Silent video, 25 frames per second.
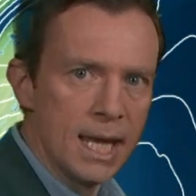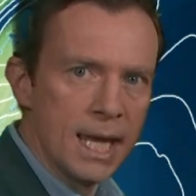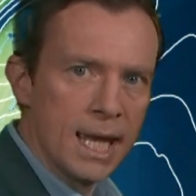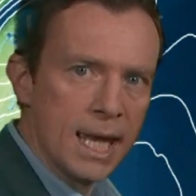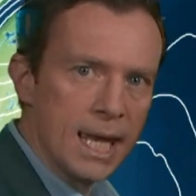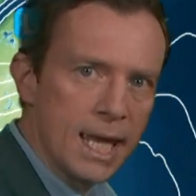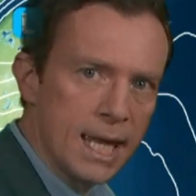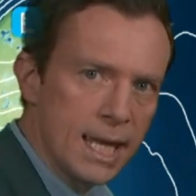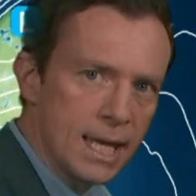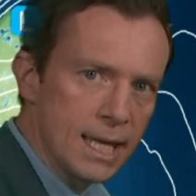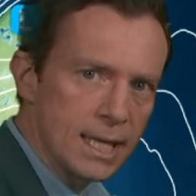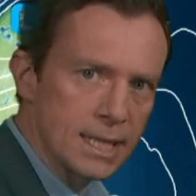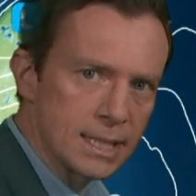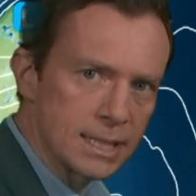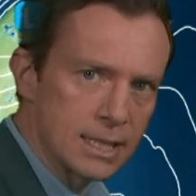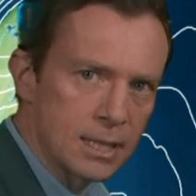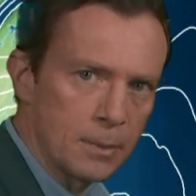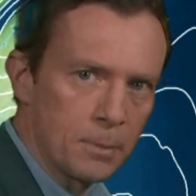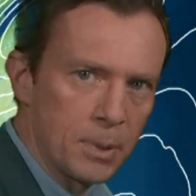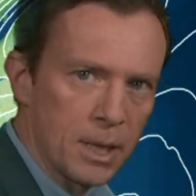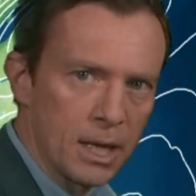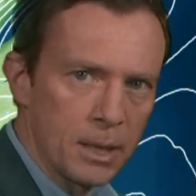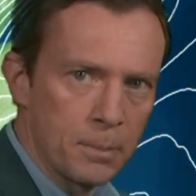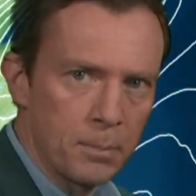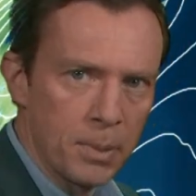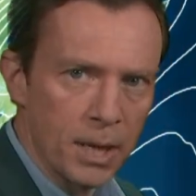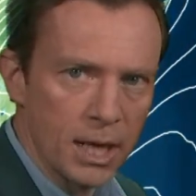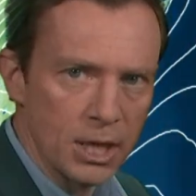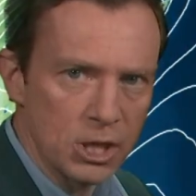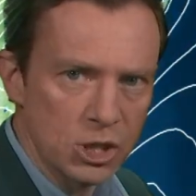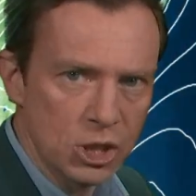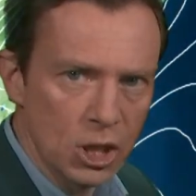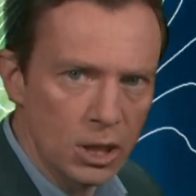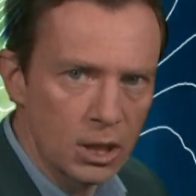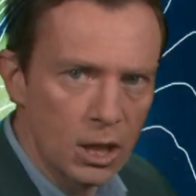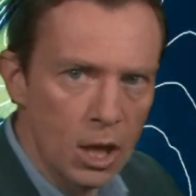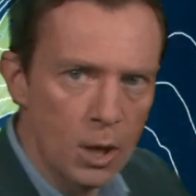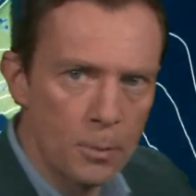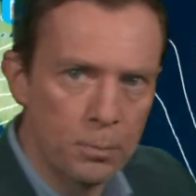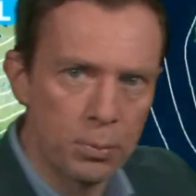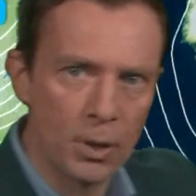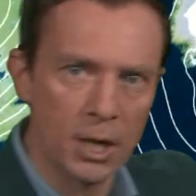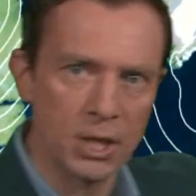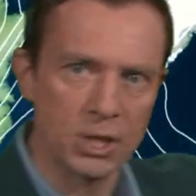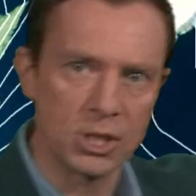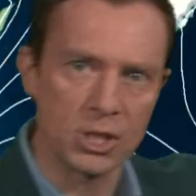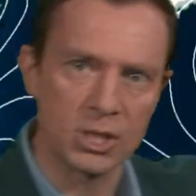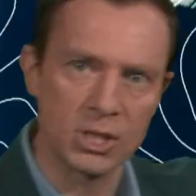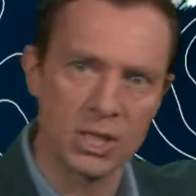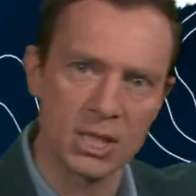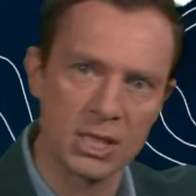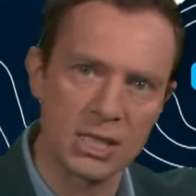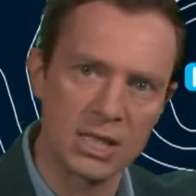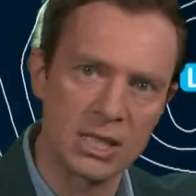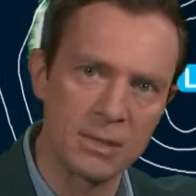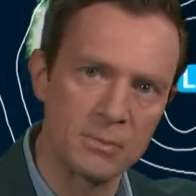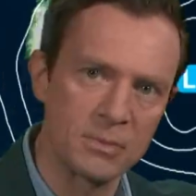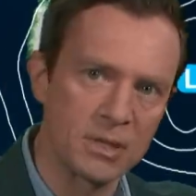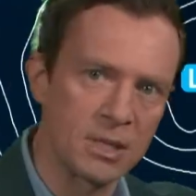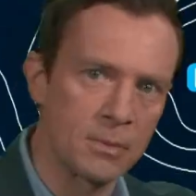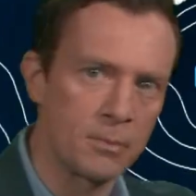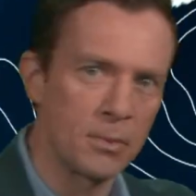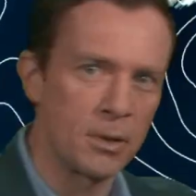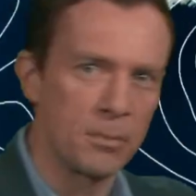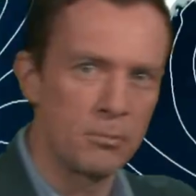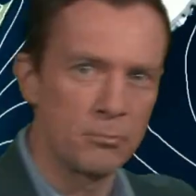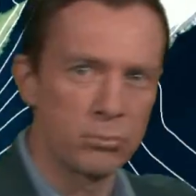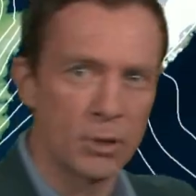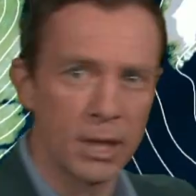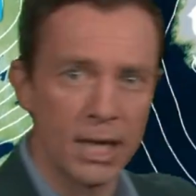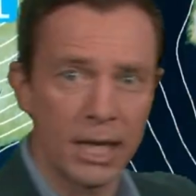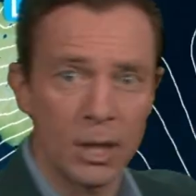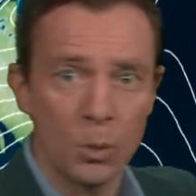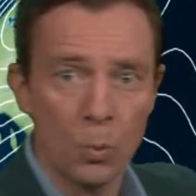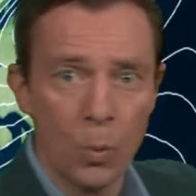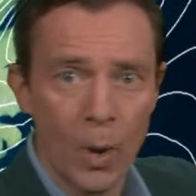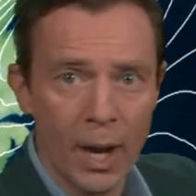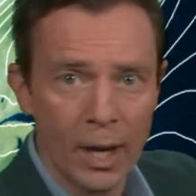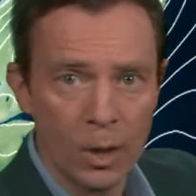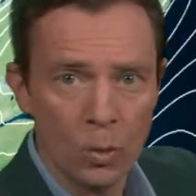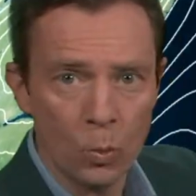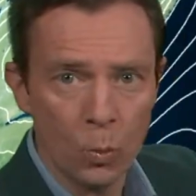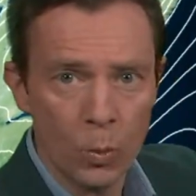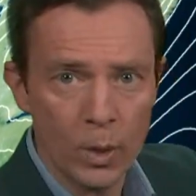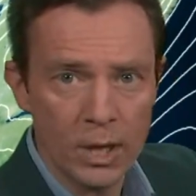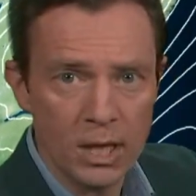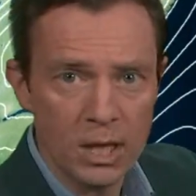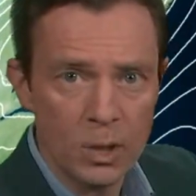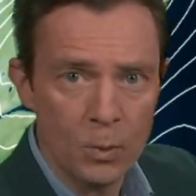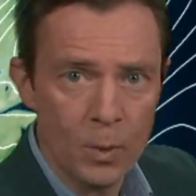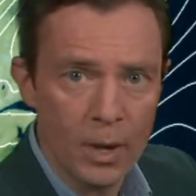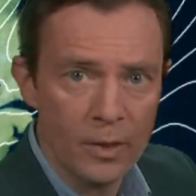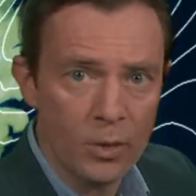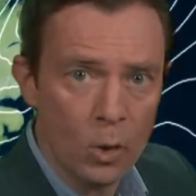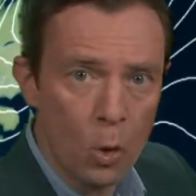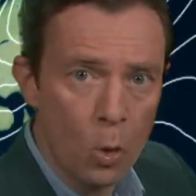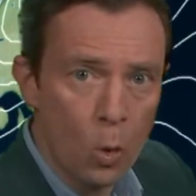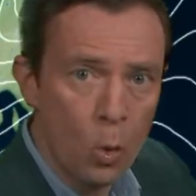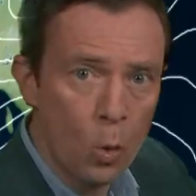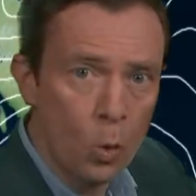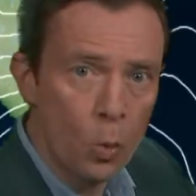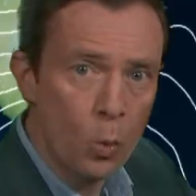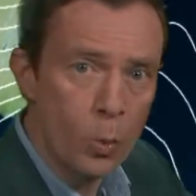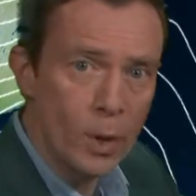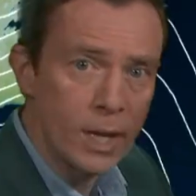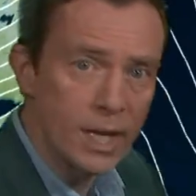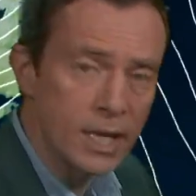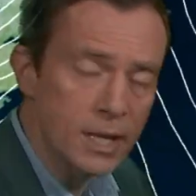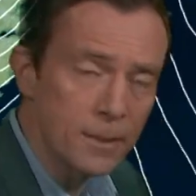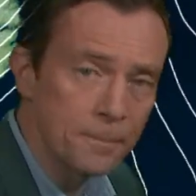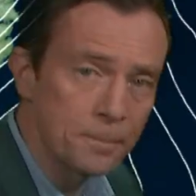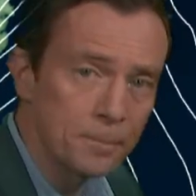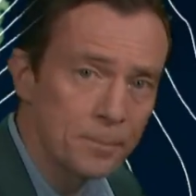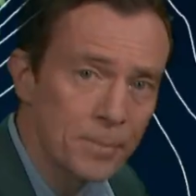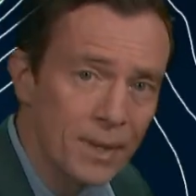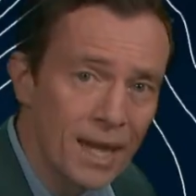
Here's the big picture. Low-pressure systems have been bringing wet and windy weather all week,